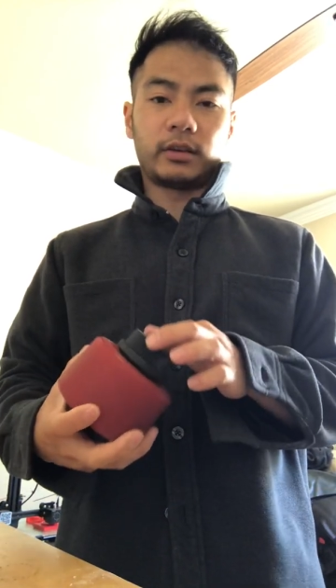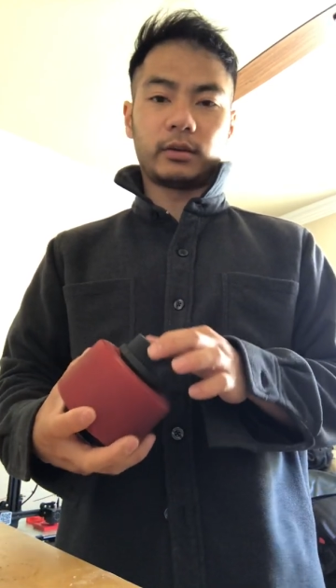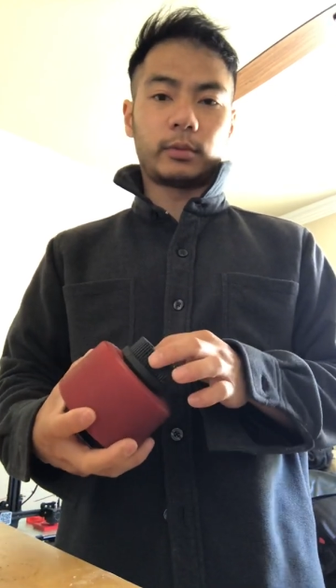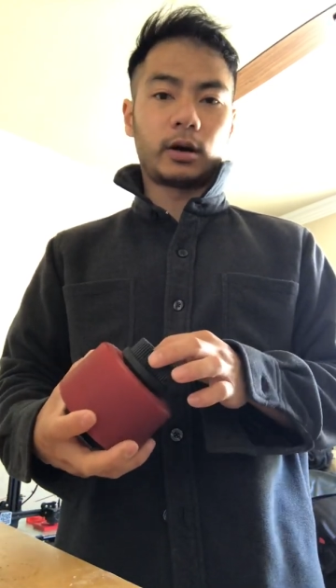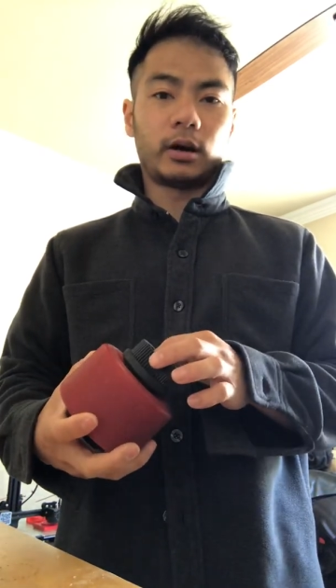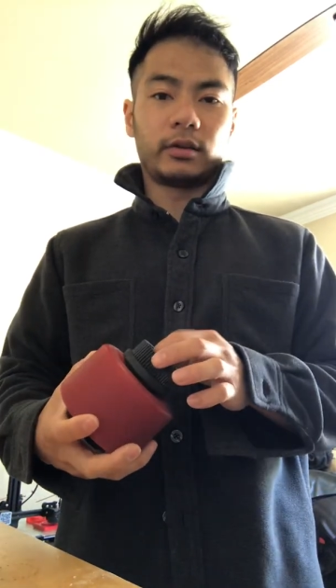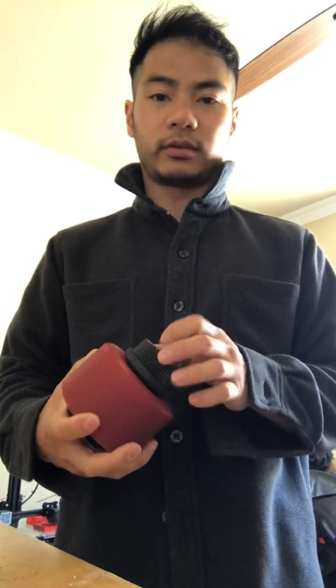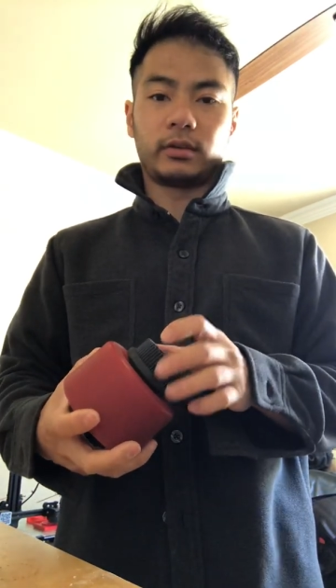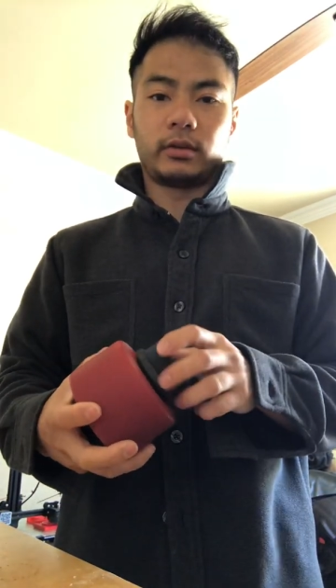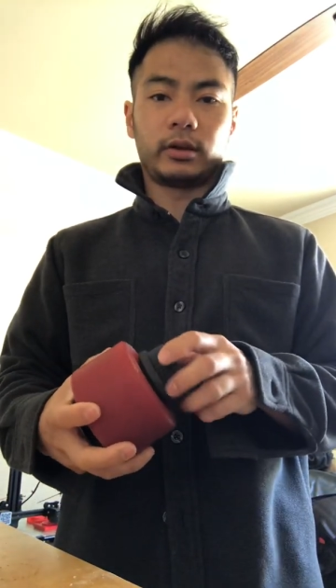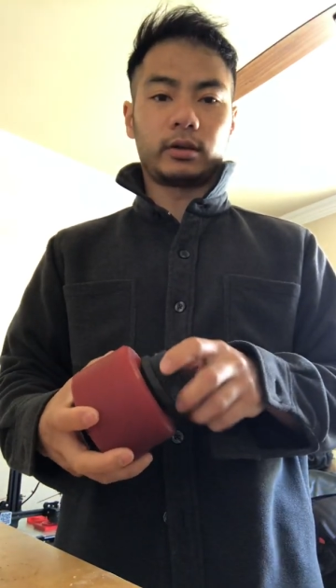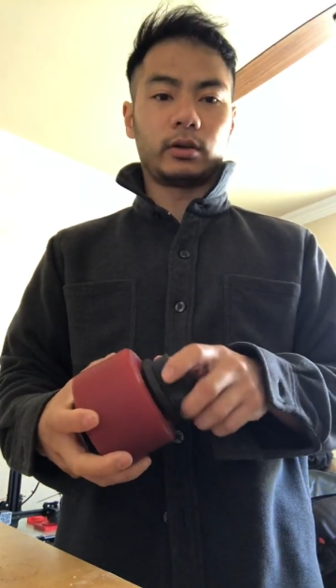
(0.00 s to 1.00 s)
up causing
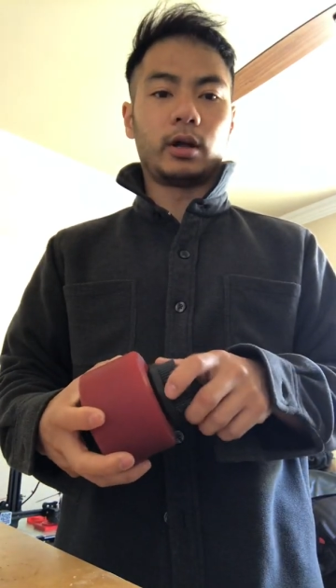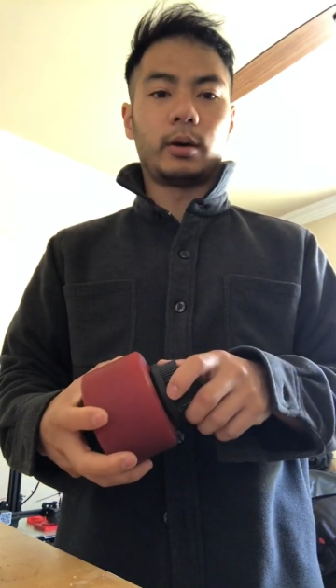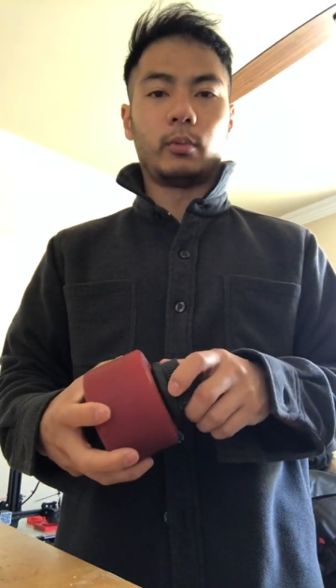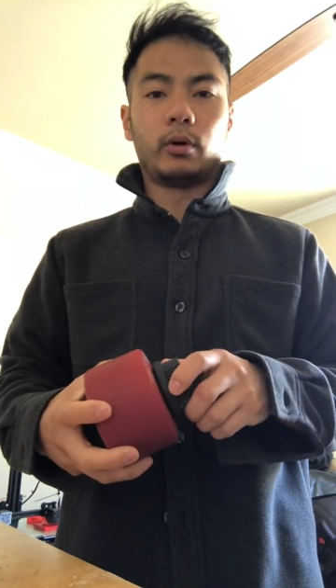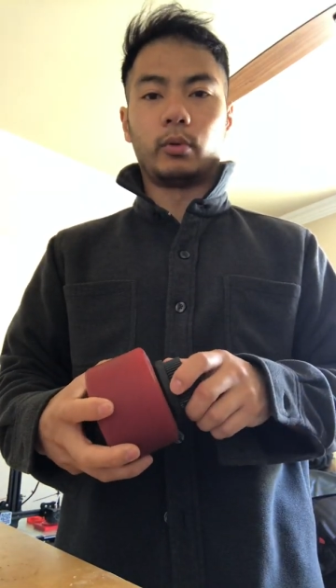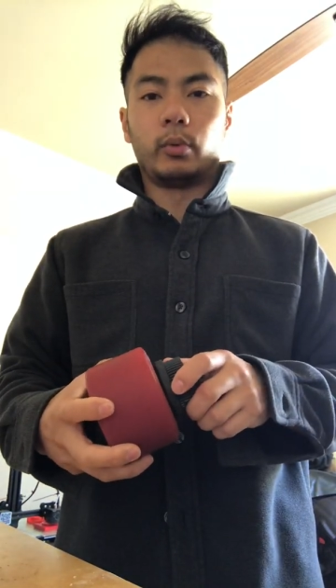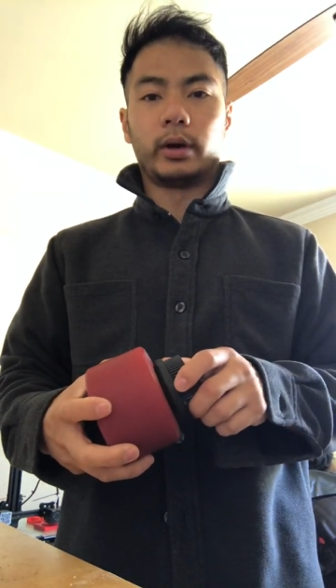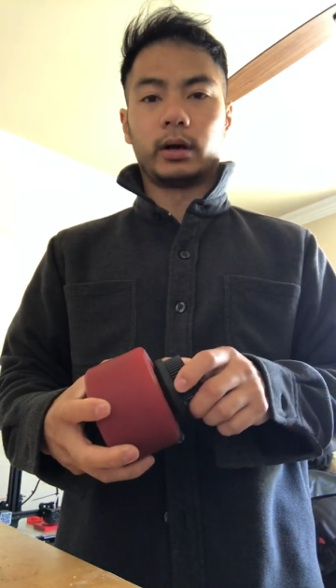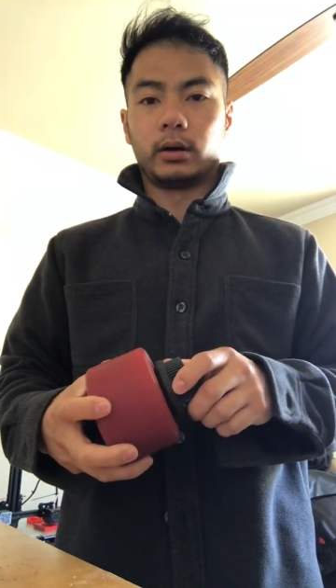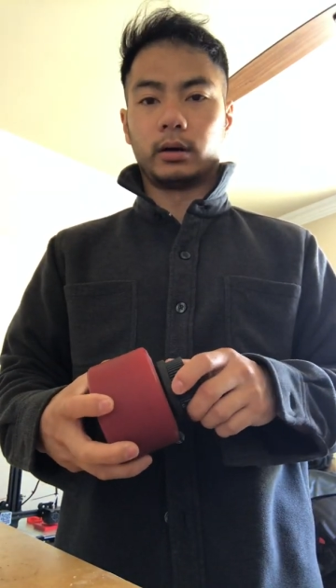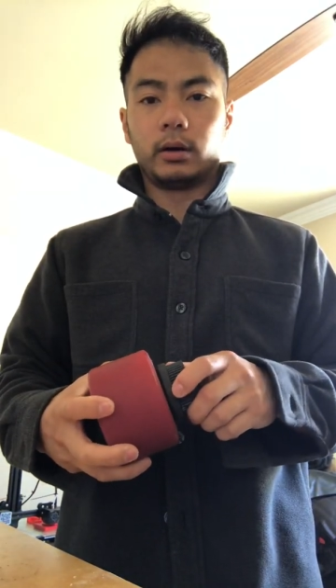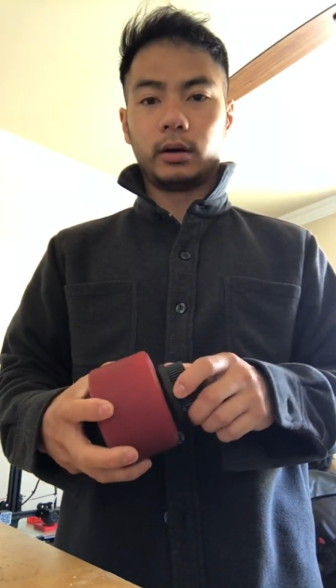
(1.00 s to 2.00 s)
like a lot more
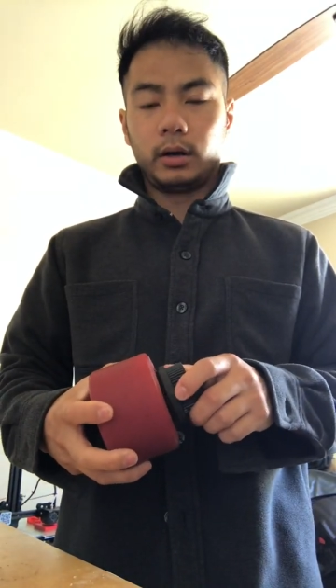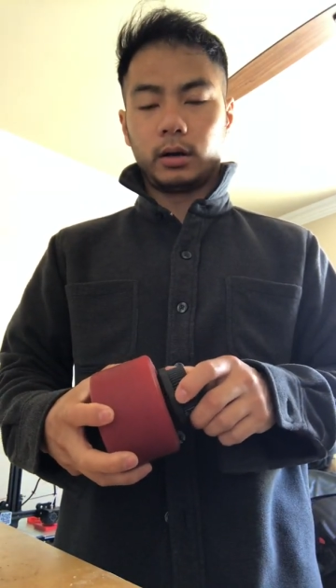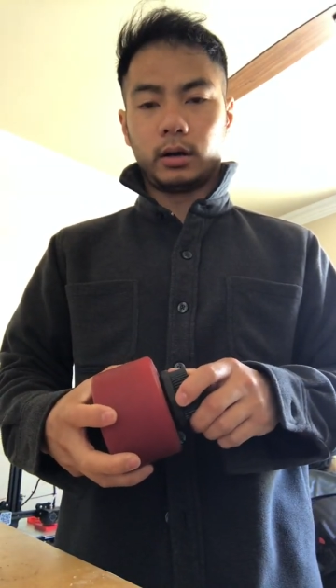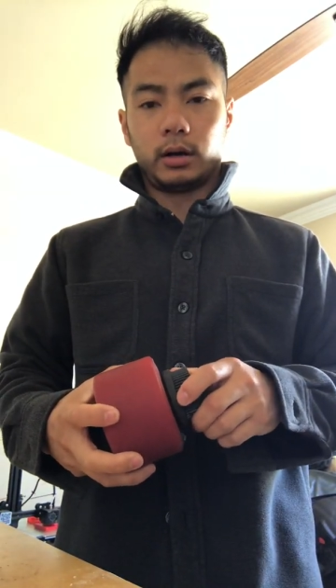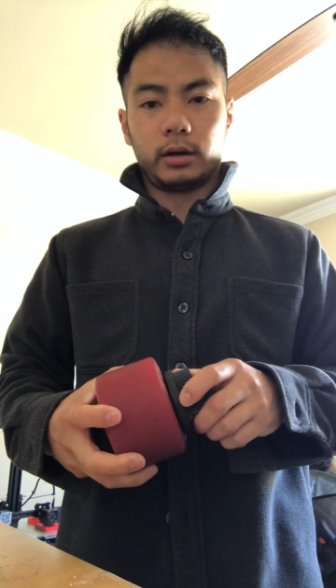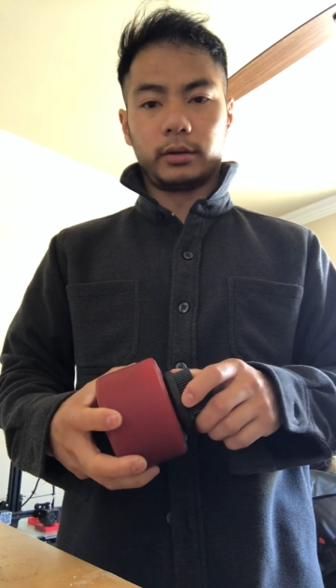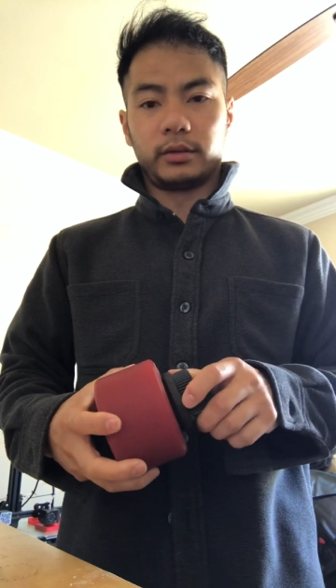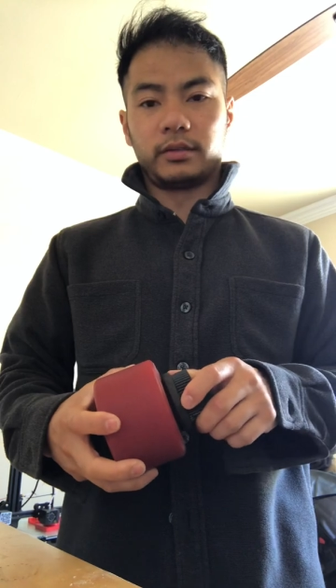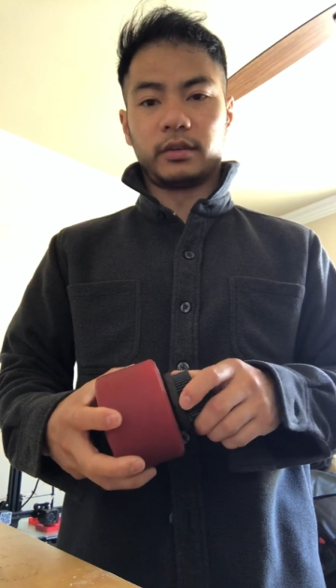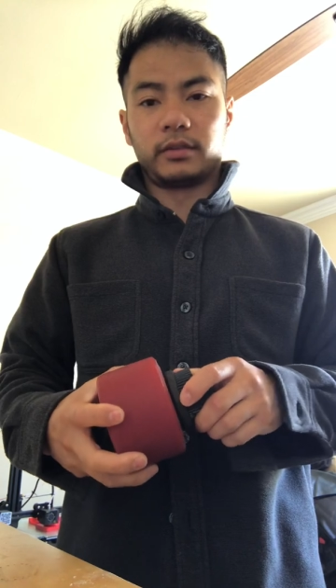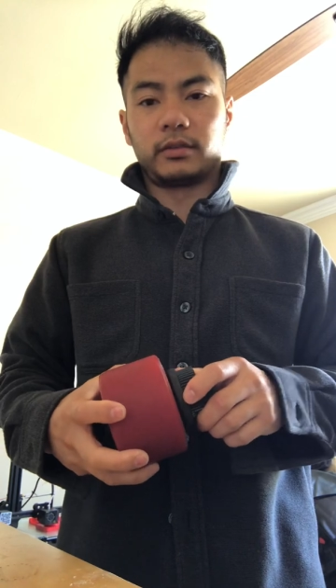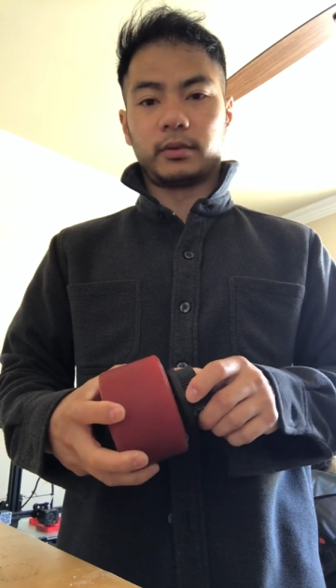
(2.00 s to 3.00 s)
wear on the
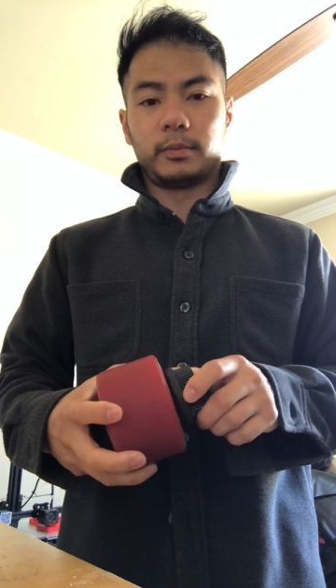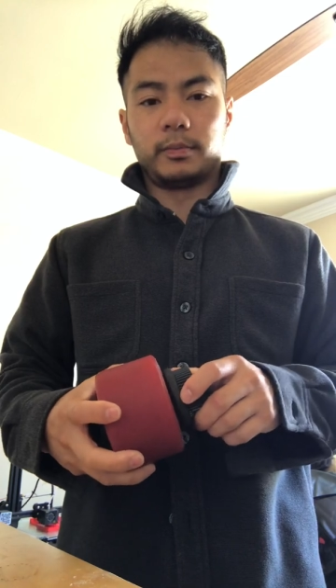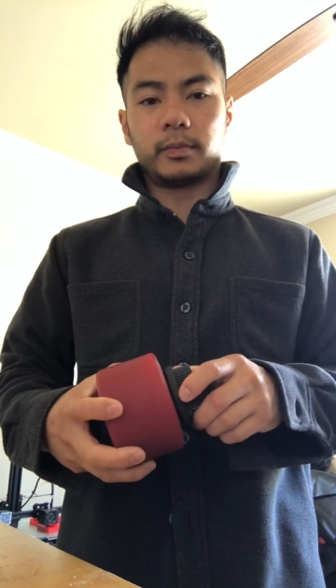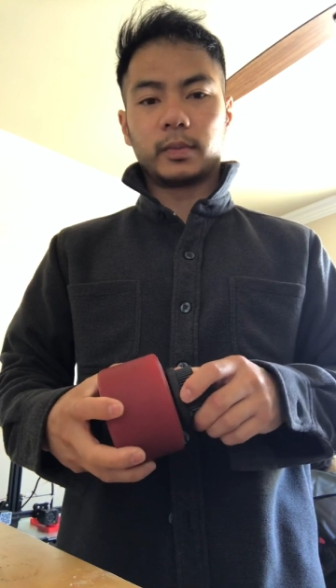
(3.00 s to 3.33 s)
system,